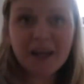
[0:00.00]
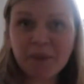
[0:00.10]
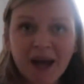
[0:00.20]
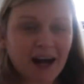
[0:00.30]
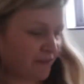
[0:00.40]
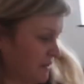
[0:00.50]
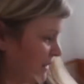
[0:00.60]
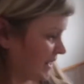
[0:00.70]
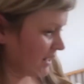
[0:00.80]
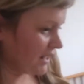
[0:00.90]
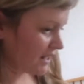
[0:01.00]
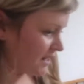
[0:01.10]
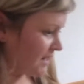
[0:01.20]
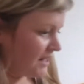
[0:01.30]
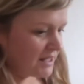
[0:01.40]
it will have to be.
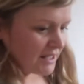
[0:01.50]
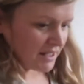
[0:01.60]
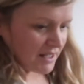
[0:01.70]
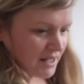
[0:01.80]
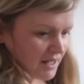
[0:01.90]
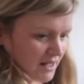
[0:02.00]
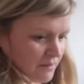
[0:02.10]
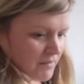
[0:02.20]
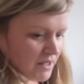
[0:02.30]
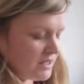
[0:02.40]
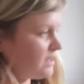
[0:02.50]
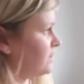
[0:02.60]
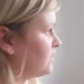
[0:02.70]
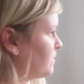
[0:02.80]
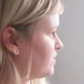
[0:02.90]

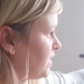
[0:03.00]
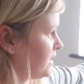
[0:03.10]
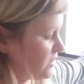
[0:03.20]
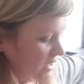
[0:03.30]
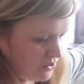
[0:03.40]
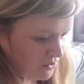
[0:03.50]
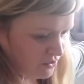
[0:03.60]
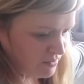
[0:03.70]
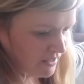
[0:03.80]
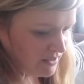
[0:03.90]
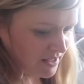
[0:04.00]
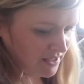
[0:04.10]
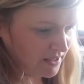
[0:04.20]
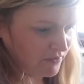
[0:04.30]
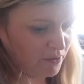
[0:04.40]
You want to try and do that or do you want to come
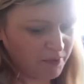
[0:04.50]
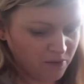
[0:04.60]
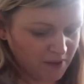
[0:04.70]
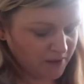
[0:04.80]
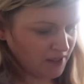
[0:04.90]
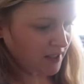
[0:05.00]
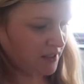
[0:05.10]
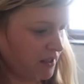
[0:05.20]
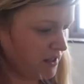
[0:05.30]
downstairs? Steve's probably come downstairs.